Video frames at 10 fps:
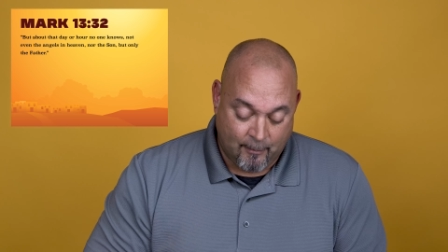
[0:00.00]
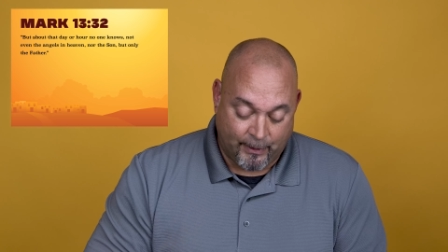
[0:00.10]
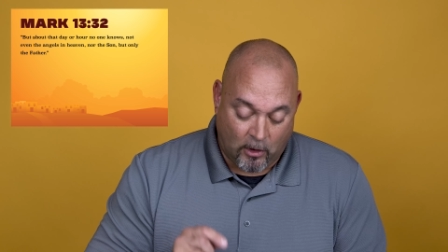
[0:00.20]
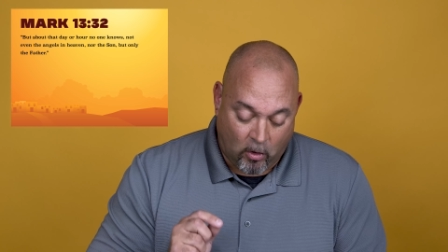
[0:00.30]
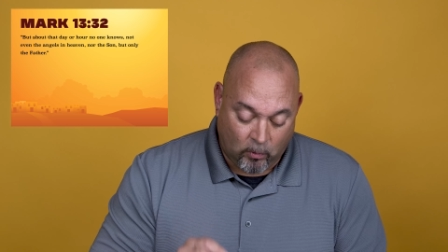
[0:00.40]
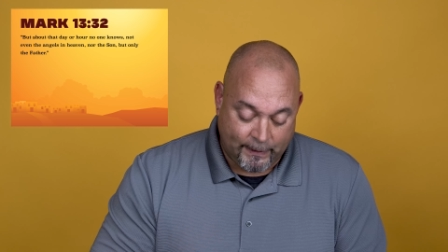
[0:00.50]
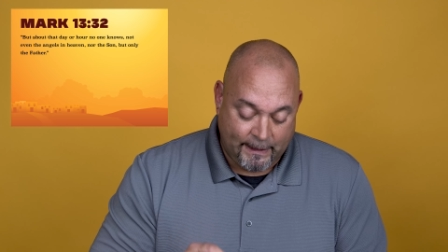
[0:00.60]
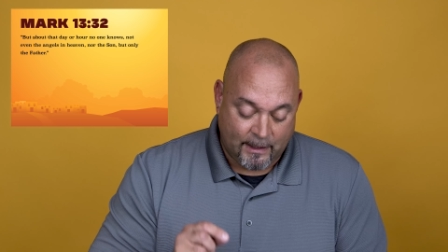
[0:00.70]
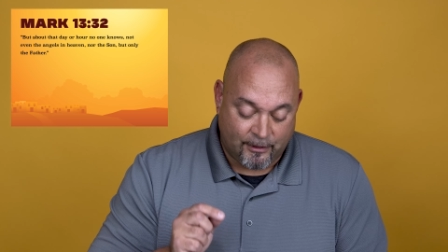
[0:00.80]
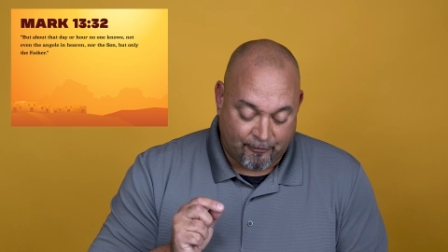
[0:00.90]
but
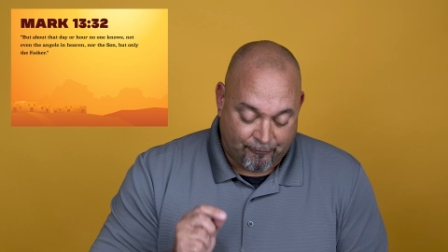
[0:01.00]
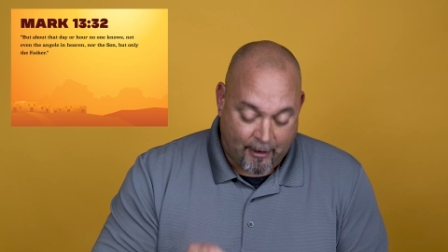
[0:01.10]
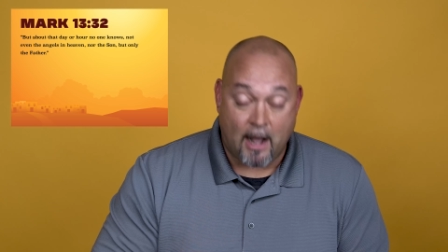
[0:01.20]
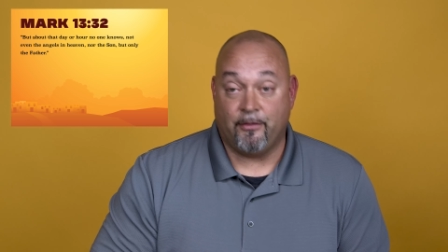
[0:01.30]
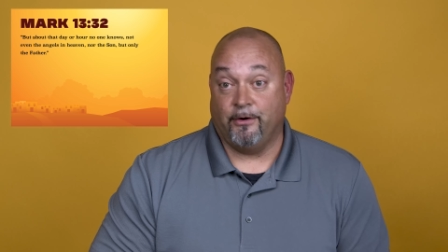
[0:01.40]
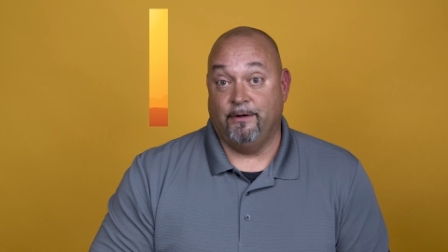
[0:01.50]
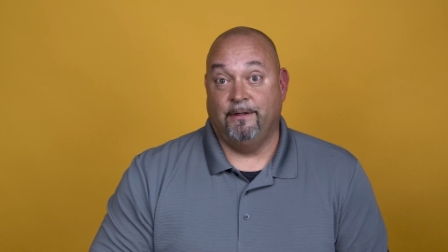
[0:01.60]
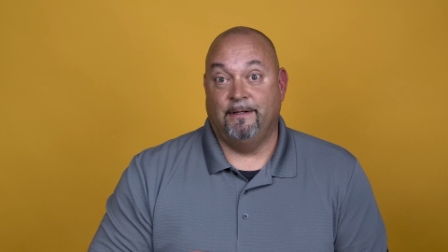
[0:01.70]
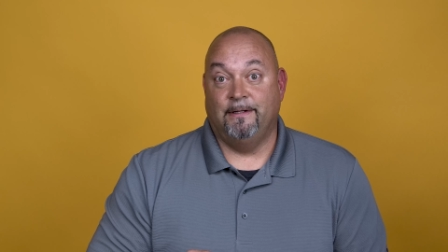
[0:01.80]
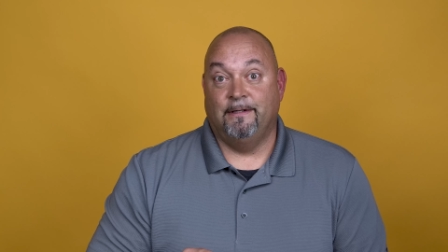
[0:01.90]
only the Father.
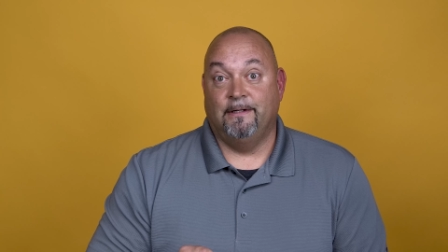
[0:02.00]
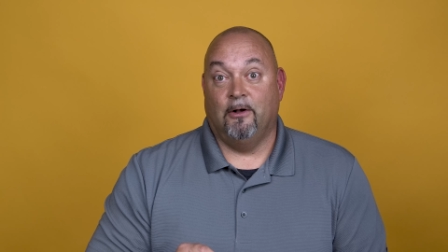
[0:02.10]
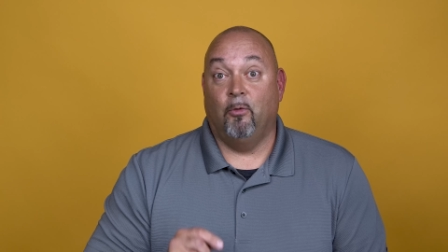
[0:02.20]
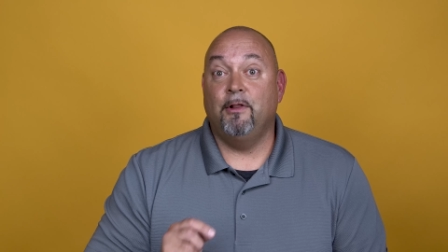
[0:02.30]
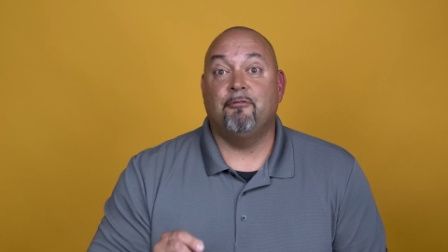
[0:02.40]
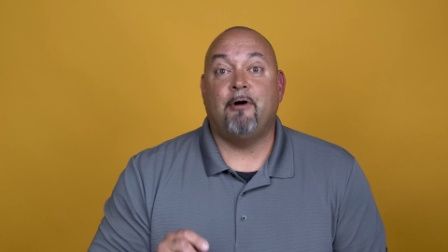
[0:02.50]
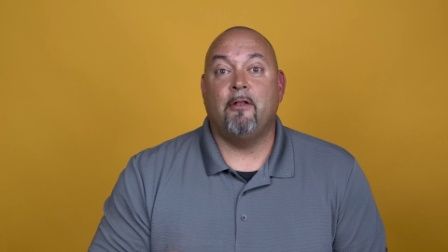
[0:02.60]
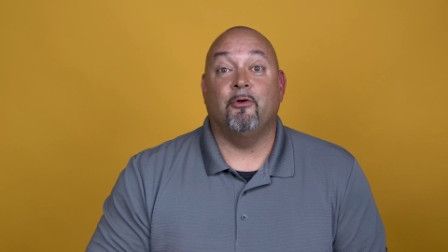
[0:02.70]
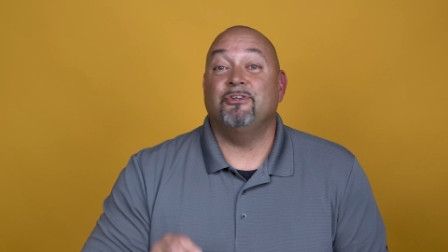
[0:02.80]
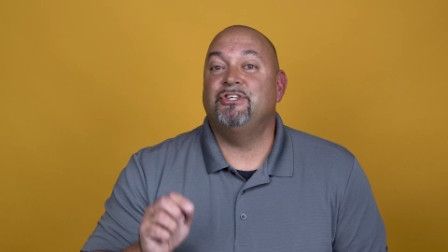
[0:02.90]
Only the
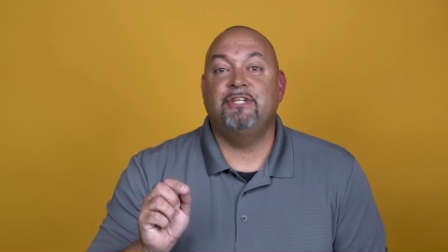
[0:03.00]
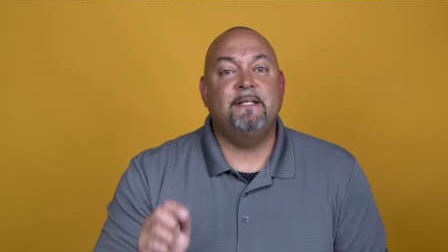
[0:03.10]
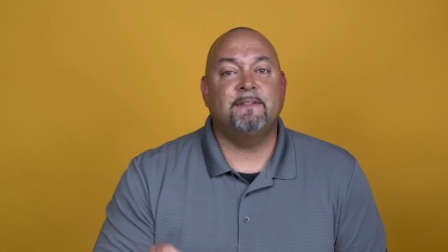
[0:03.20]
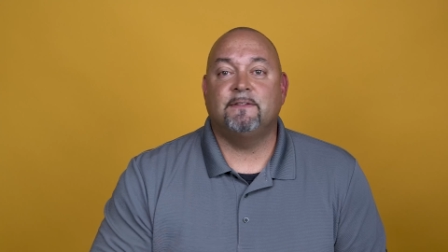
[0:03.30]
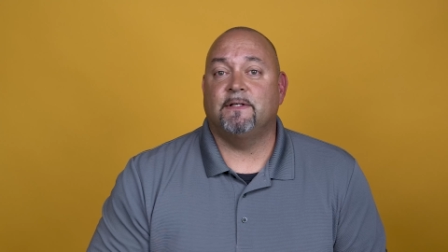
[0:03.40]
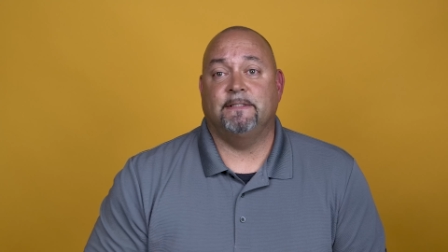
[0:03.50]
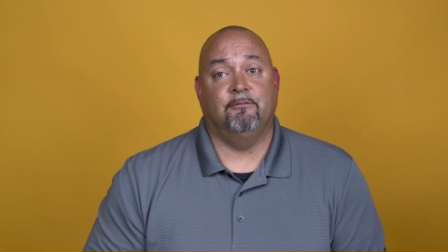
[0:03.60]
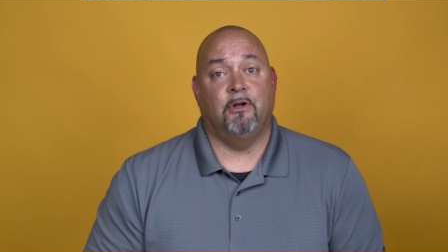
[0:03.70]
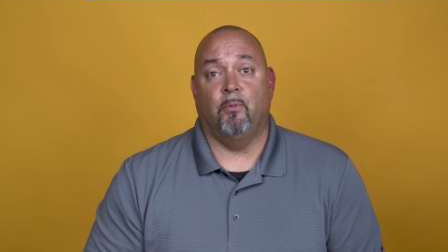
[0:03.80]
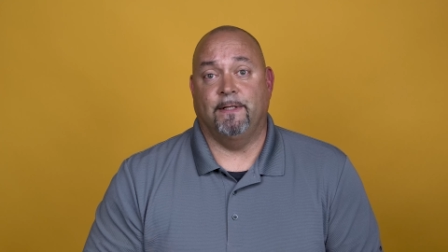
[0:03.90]
Father knows. Jesus doesn't
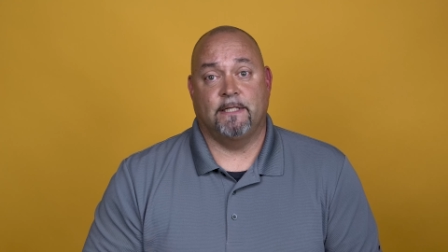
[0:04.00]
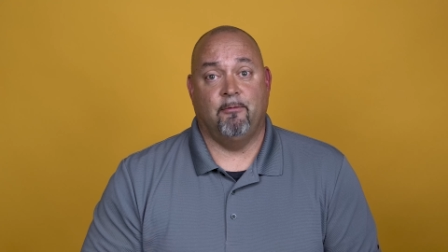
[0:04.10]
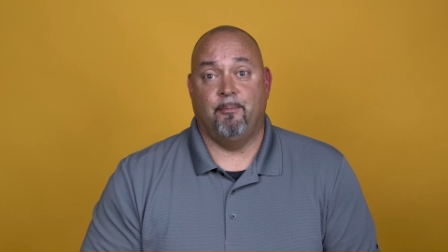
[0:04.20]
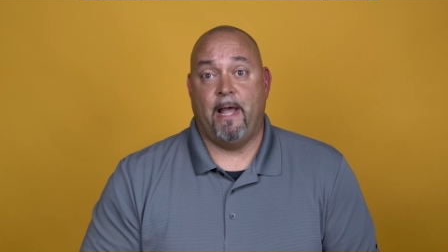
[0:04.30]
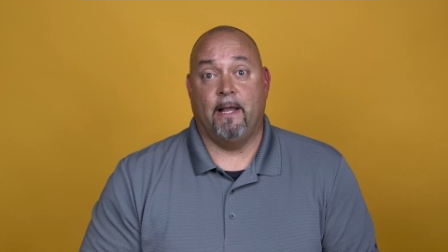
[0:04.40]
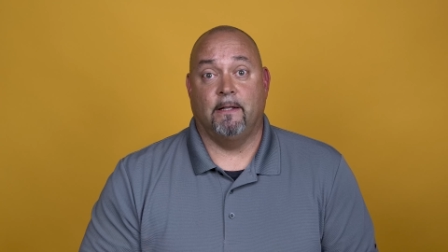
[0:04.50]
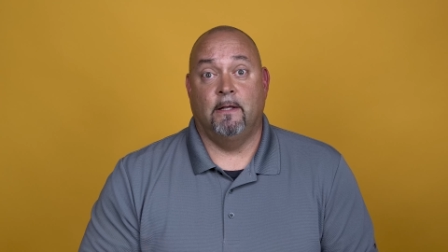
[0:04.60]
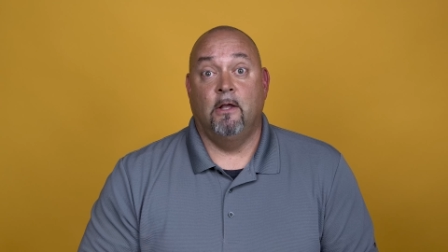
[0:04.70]
even know when he's coming back.